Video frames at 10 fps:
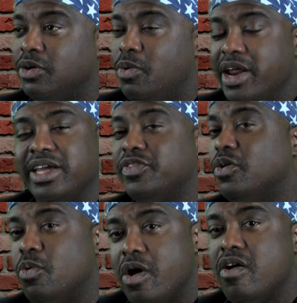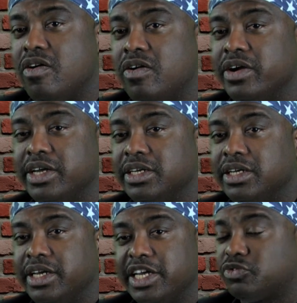What in the world
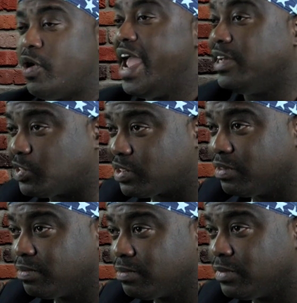is race?